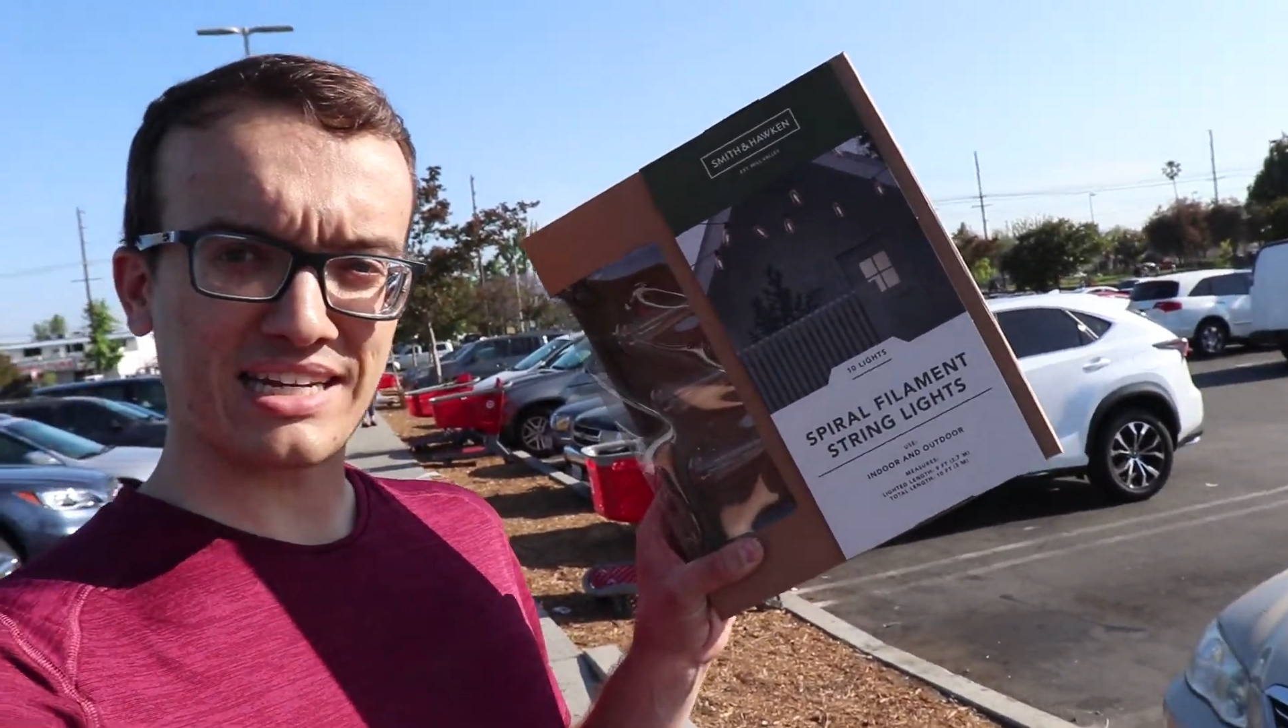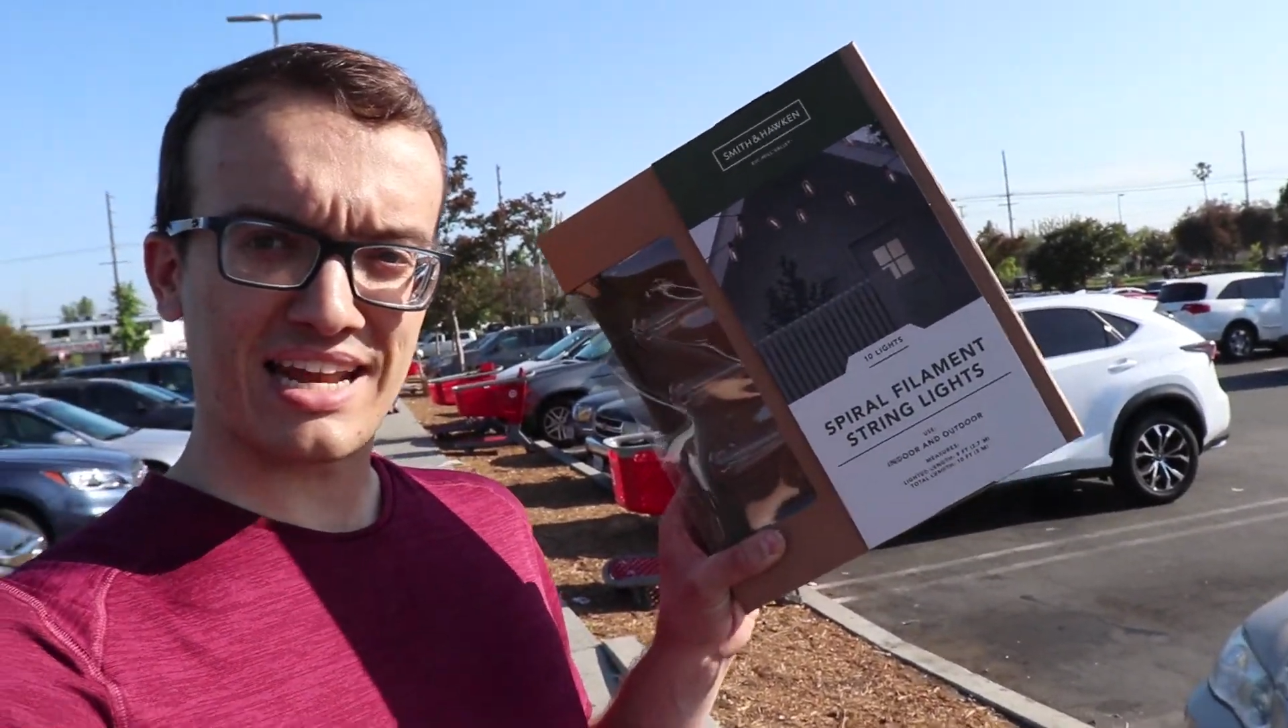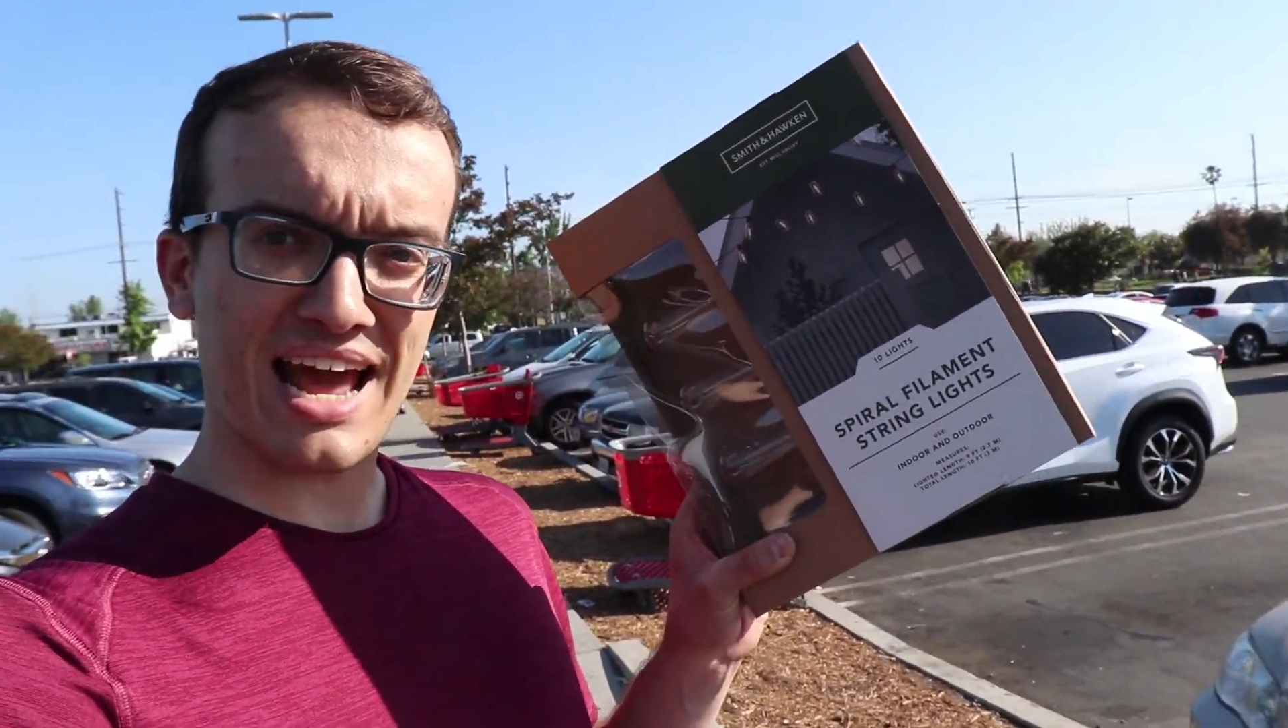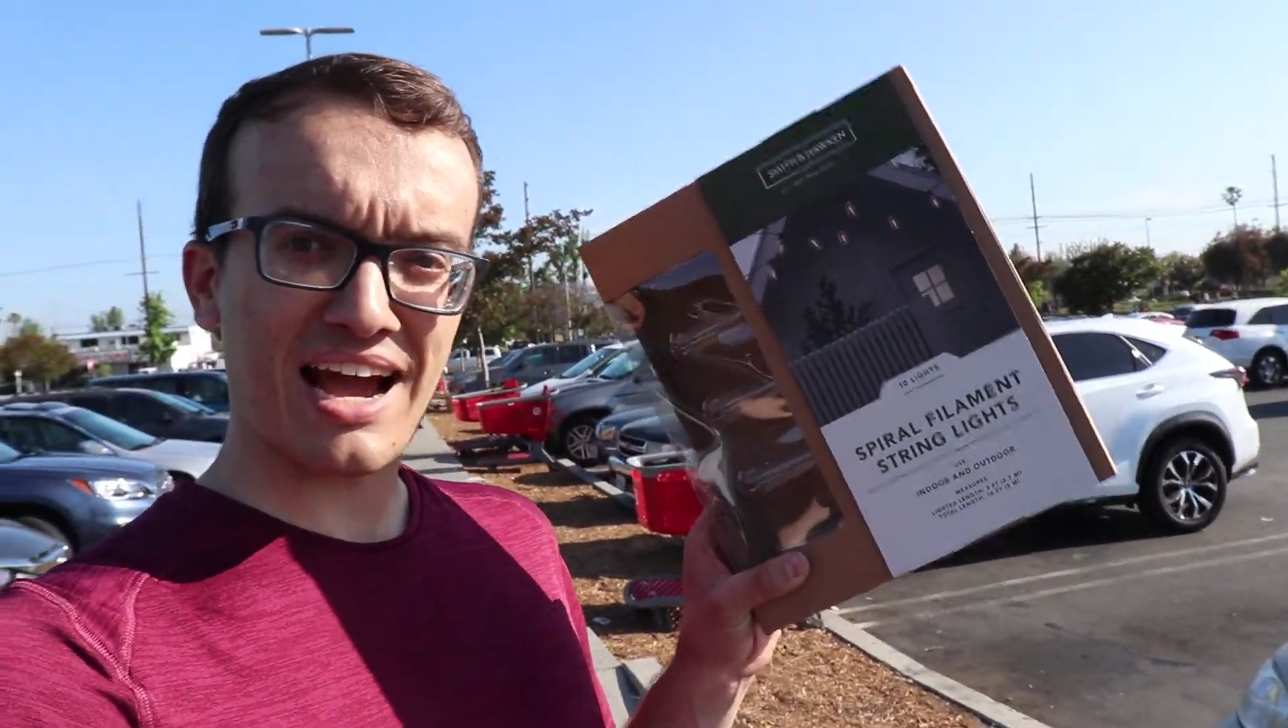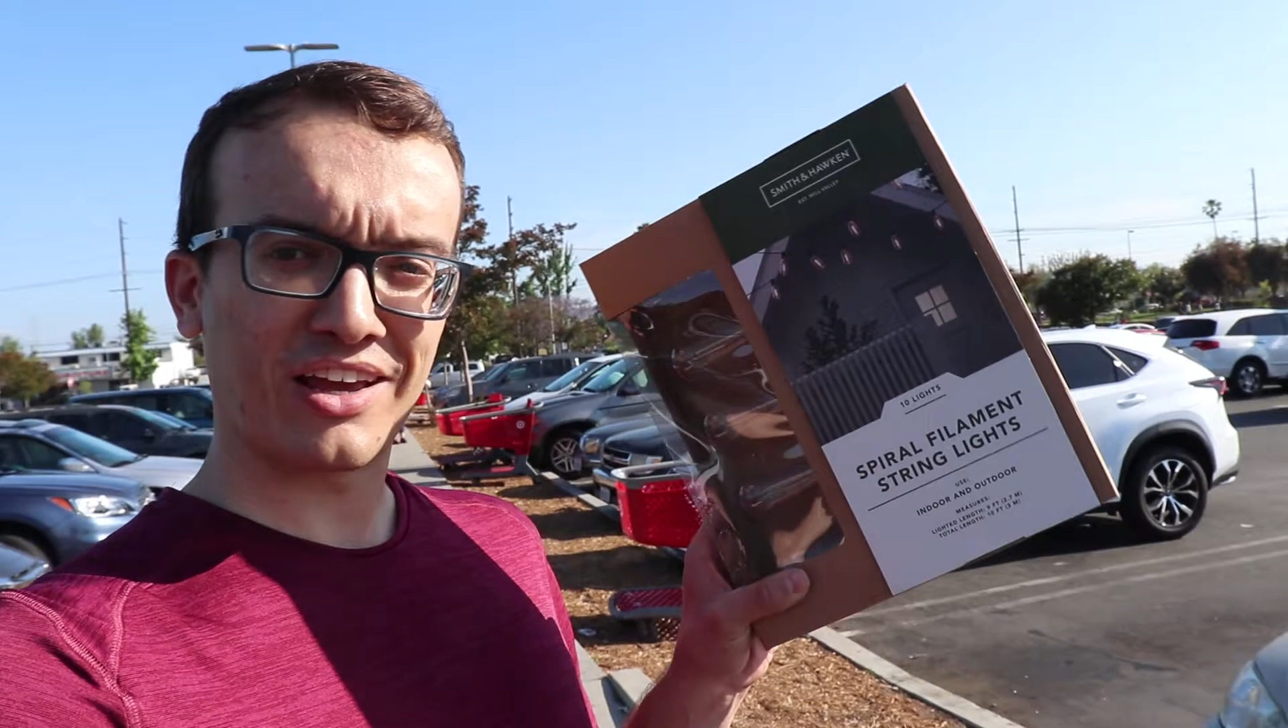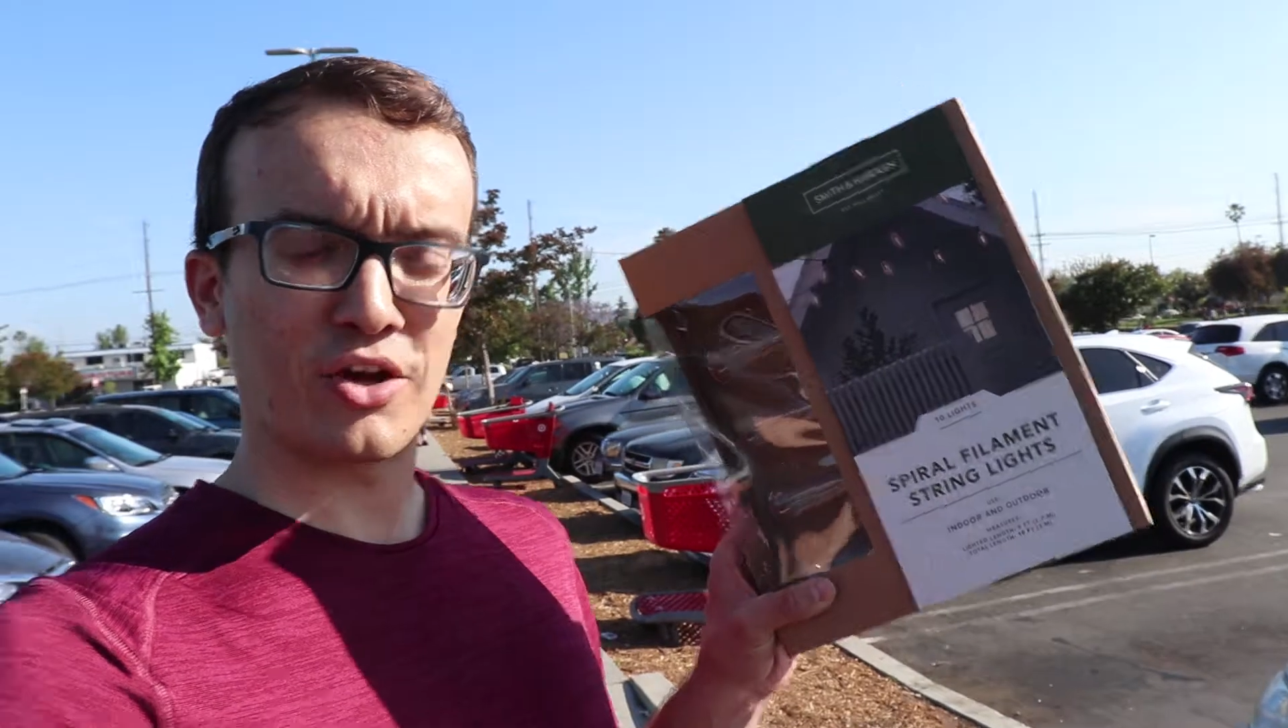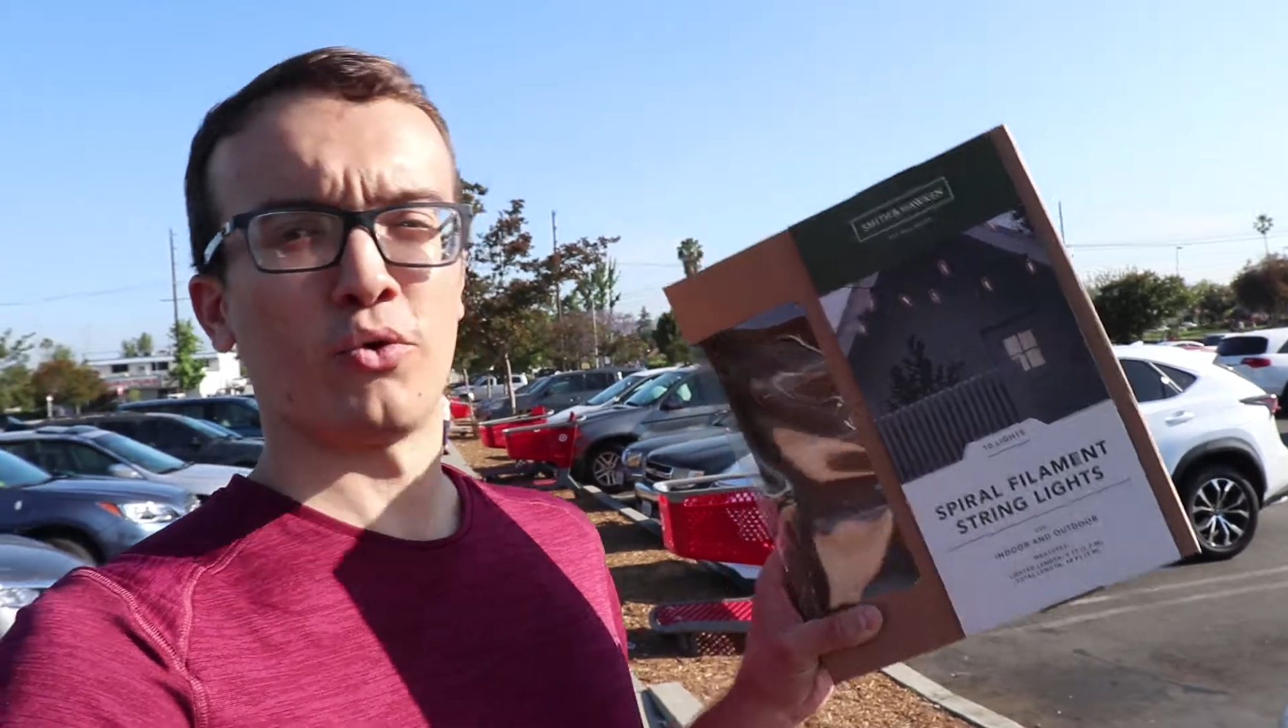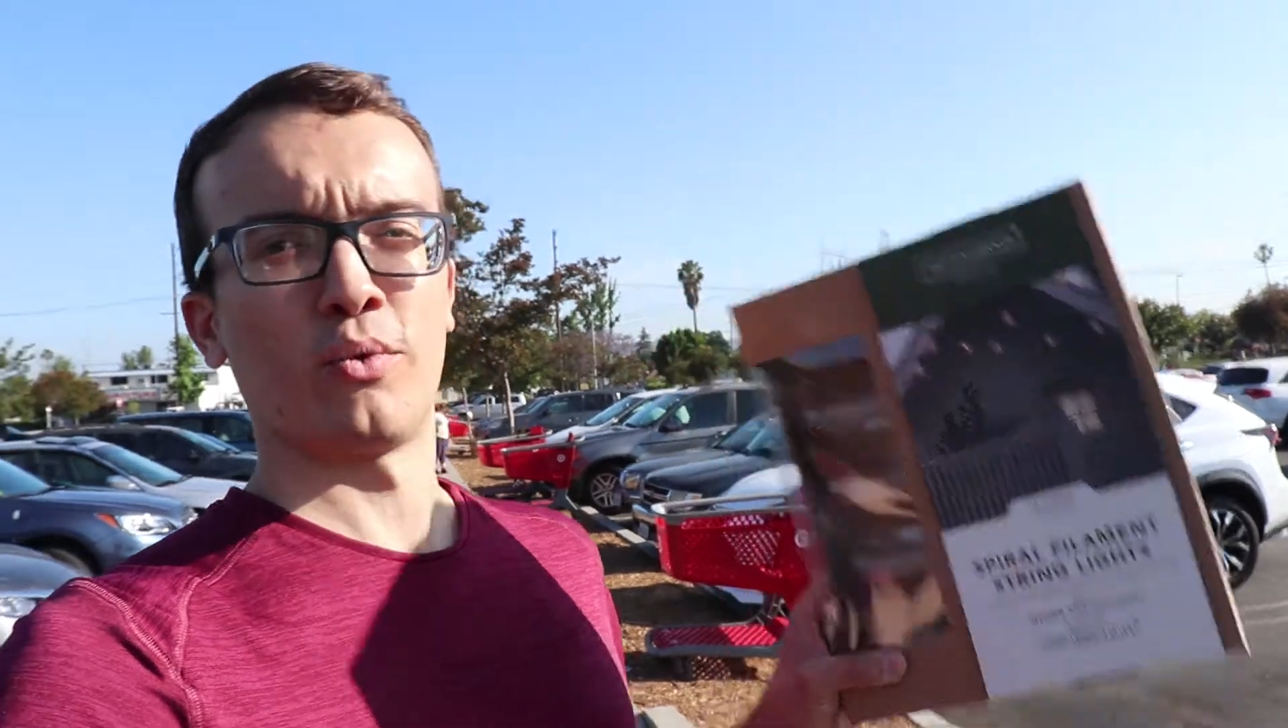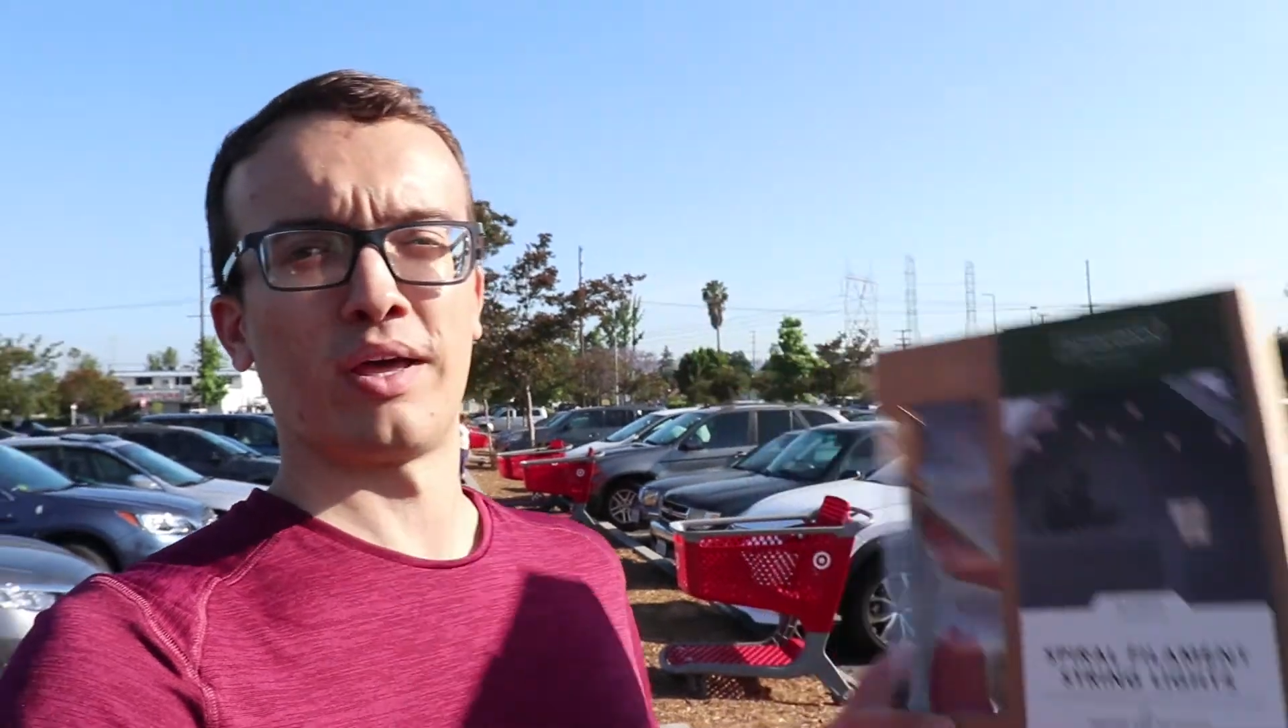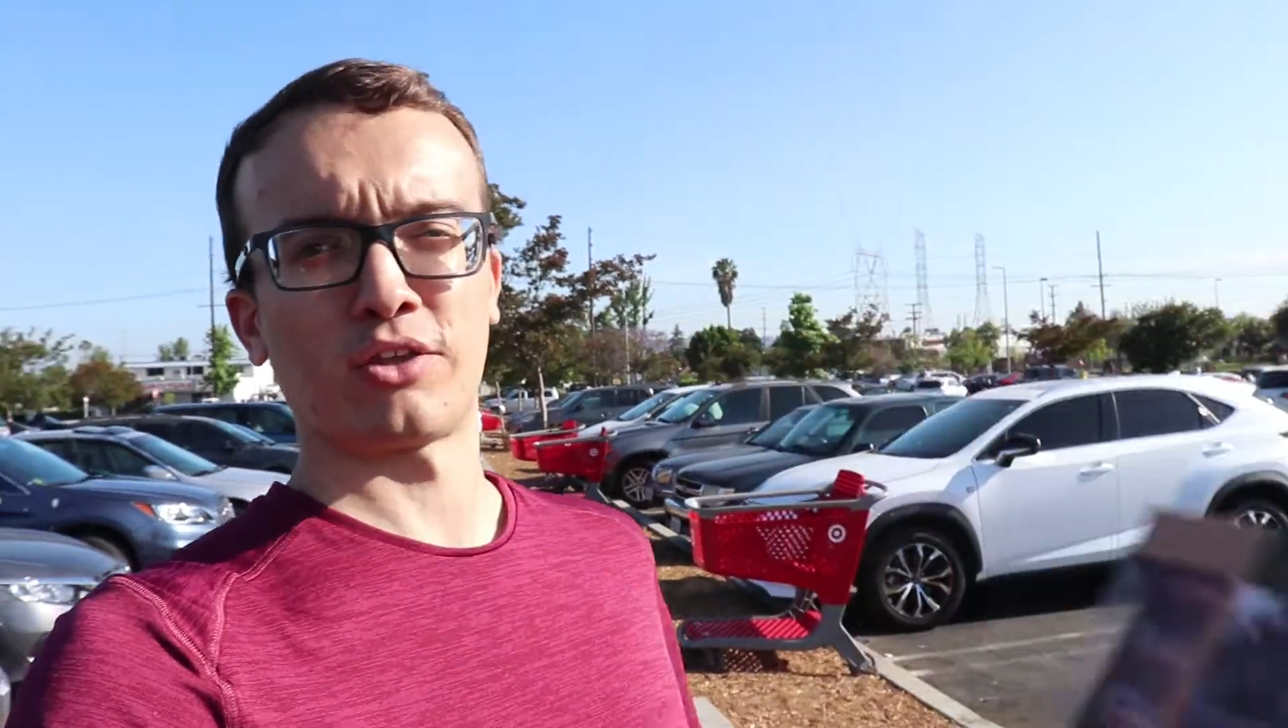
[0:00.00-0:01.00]
not go
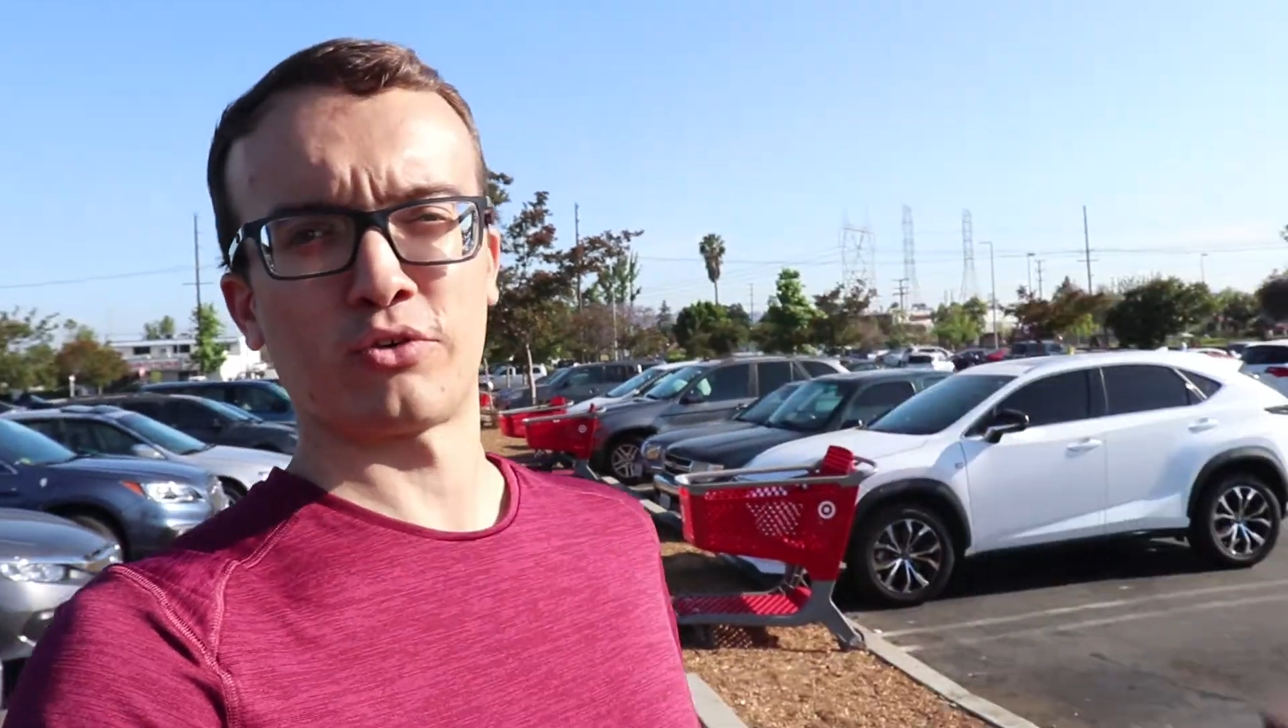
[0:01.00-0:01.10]
with